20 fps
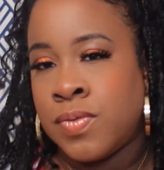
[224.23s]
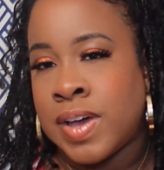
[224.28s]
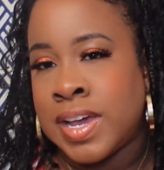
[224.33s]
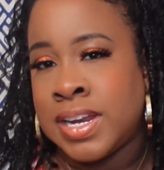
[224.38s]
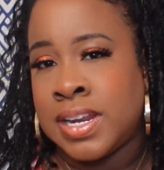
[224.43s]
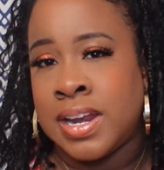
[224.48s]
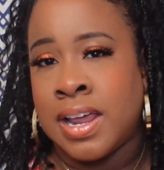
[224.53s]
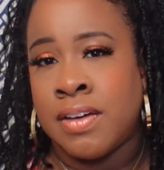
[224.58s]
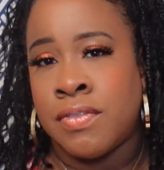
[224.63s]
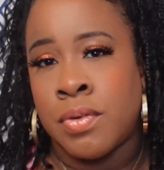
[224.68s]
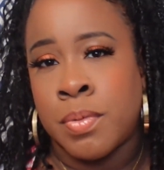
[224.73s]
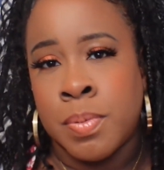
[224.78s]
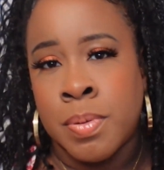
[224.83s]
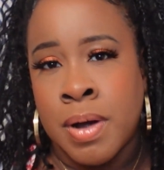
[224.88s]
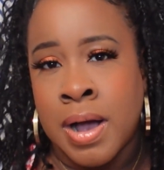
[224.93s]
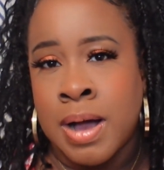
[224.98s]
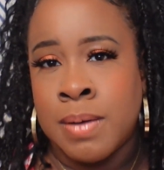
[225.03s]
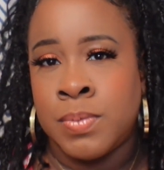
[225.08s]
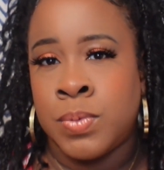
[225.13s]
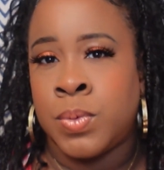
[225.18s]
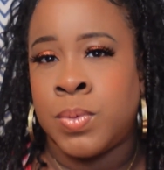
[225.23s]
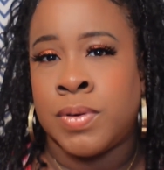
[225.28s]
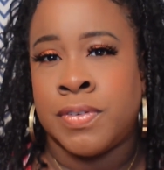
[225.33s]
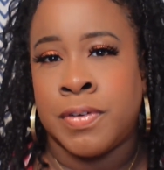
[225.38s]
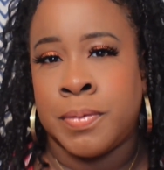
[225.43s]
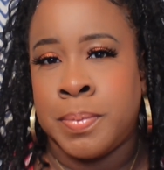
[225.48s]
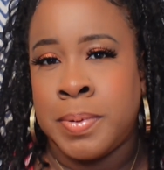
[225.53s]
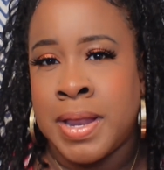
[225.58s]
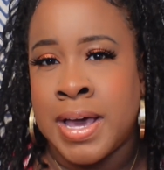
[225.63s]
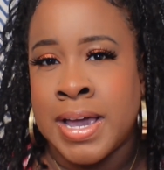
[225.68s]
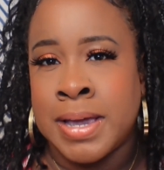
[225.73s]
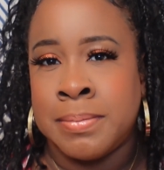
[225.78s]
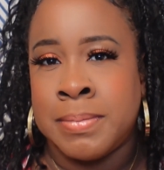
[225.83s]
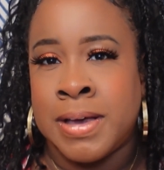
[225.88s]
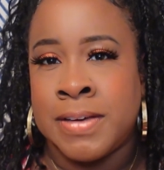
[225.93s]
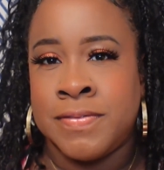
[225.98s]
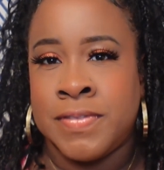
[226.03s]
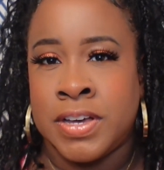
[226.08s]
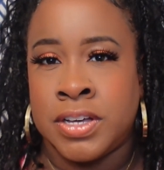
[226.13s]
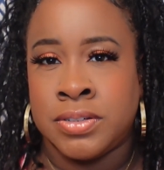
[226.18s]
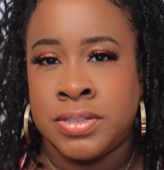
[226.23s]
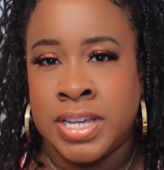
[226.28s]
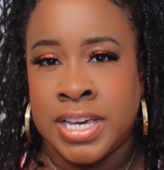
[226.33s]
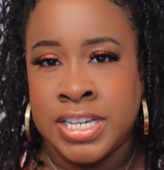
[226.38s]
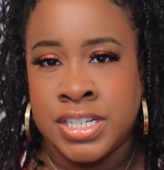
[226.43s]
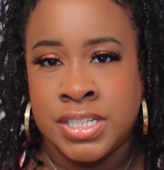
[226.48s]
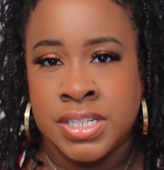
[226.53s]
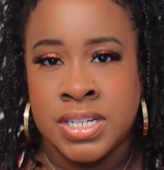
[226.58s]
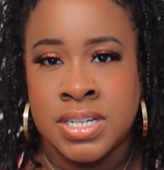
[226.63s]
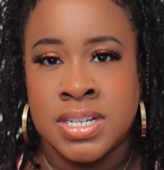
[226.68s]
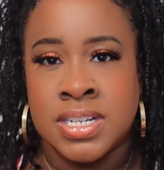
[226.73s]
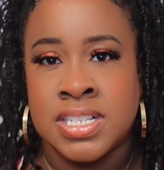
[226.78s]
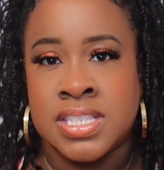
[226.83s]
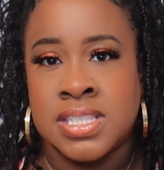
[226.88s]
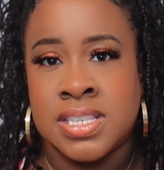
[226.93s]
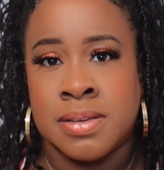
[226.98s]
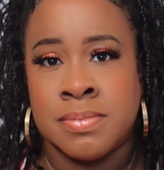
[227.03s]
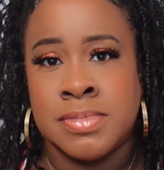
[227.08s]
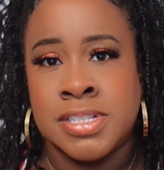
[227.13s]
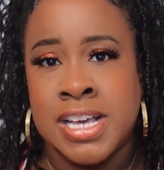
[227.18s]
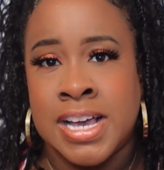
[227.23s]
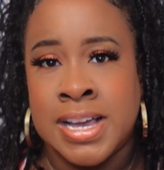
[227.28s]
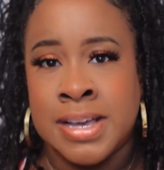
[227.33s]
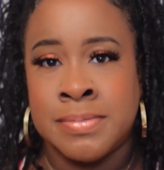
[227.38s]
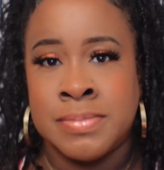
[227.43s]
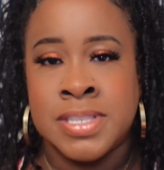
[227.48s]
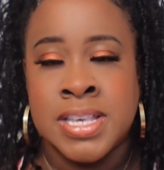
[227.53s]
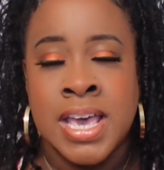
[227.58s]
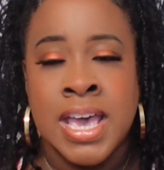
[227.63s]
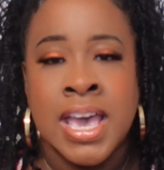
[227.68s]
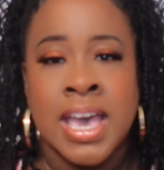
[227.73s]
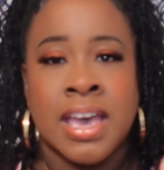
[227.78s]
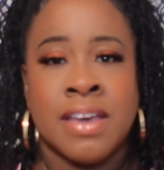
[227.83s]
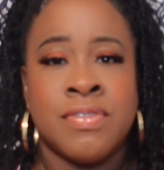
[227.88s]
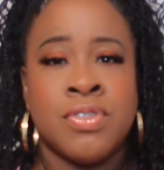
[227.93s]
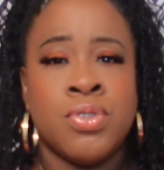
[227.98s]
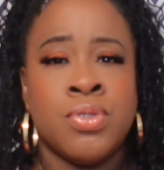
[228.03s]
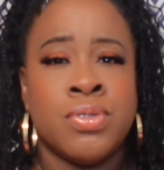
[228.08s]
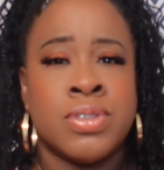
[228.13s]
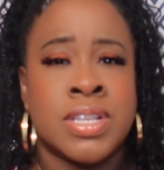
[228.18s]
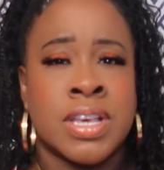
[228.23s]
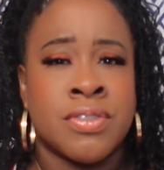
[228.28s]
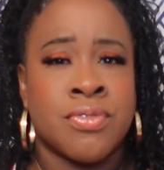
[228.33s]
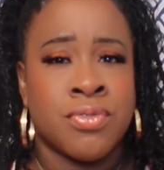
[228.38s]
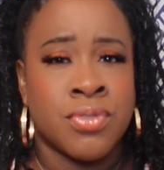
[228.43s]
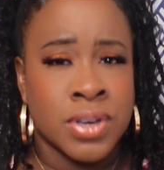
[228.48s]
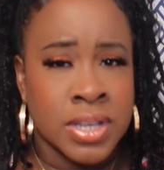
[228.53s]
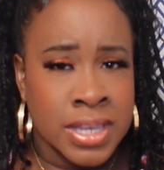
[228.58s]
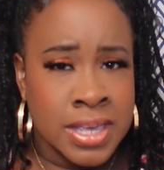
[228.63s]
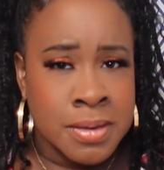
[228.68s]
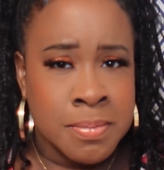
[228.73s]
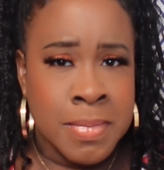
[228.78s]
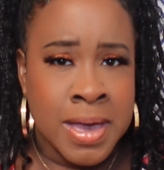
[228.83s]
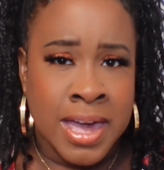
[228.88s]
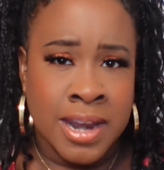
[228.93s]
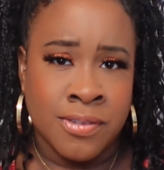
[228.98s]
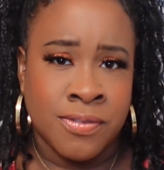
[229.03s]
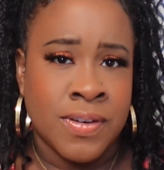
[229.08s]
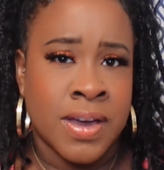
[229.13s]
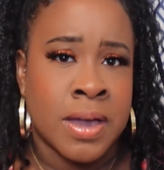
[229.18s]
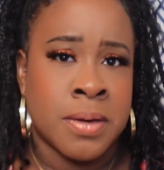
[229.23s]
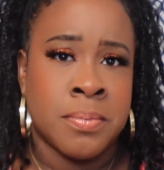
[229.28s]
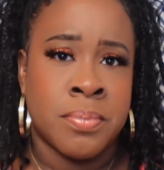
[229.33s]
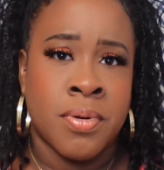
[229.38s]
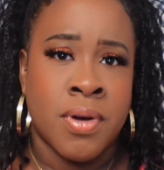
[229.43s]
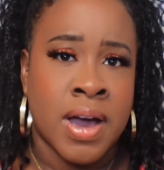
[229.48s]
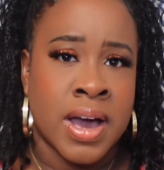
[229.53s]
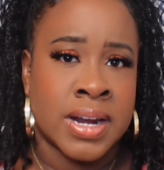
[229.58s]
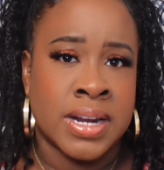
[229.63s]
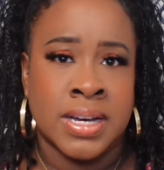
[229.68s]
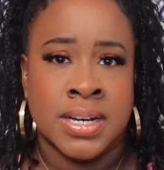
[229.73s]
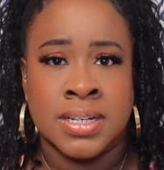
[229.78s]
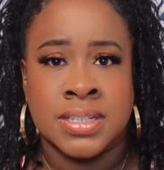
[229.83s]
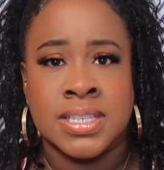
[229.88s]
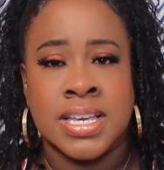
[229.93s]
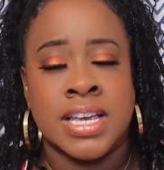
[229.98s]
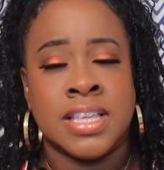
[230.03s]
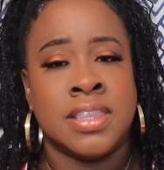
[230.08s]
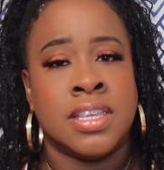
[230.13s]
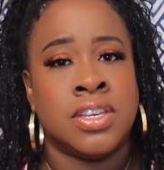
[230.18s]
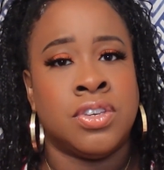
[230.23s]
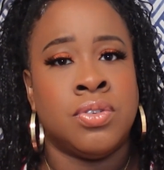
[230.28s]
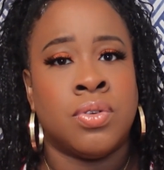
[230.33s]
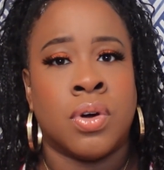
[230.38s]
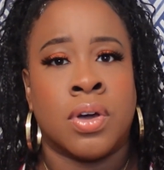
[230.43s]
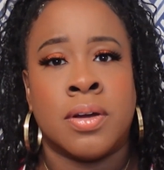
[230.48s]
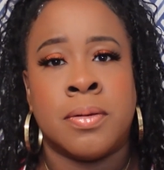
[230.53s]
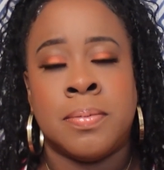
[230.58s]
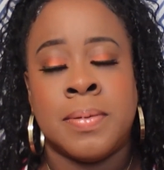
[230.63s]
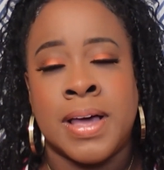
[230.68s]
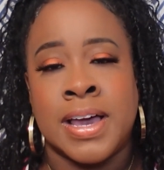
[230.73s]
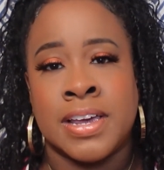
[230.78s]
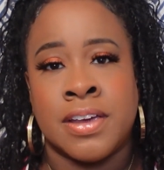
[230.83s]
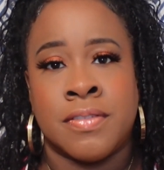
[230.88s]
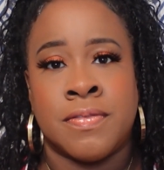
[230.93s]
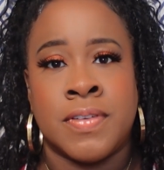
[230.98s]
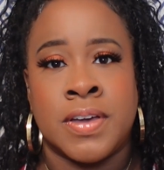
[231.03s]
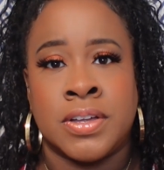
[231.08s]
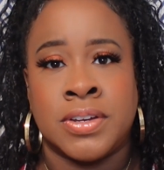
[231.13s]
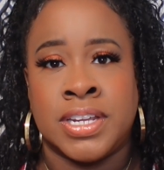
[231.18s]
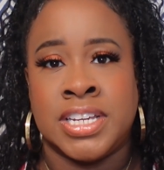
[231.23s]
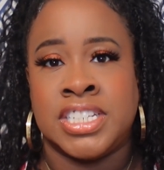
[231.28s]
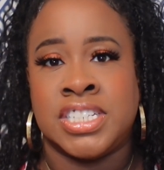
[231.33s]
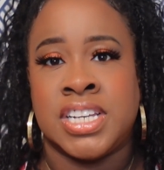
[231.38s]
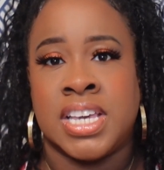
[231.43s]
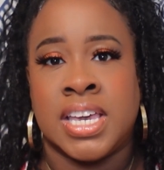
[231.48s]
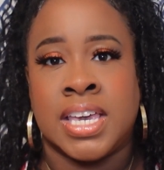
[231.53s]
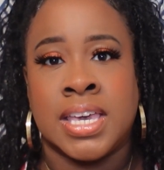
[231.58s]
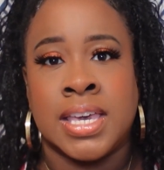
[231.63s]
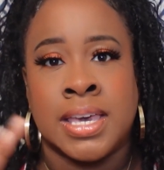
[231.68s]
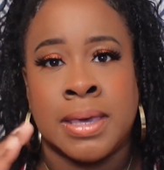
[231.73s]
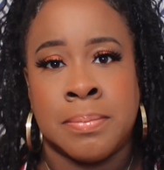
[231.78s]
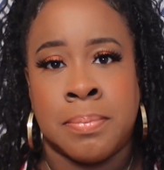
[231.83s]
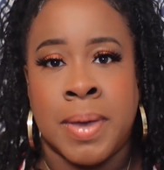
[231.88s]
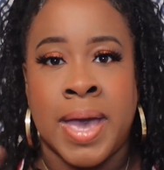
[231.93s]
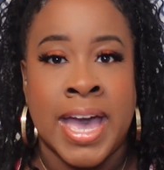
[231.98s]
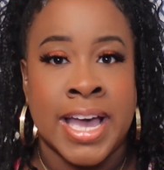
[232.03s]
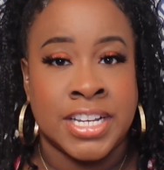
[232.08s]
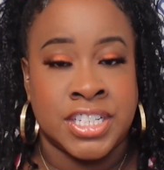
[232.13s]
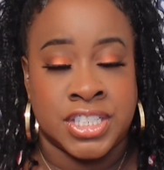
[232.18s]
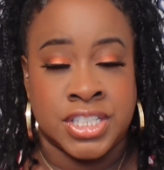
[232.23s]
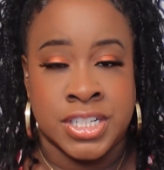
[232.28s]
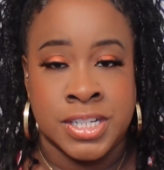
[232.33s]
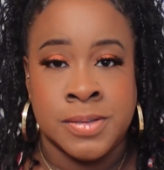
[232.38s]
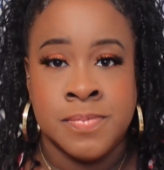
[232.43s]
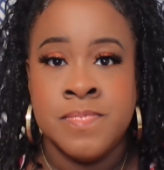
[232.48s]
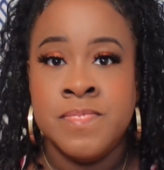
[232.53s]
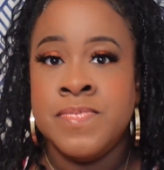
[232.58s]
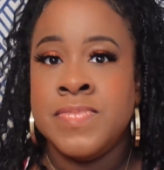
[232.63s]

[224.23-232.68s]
I didn't have a problem with applying my foundation, because sometimes if you use a really mattifying product and then you go to apply your foundation, it can get patchy,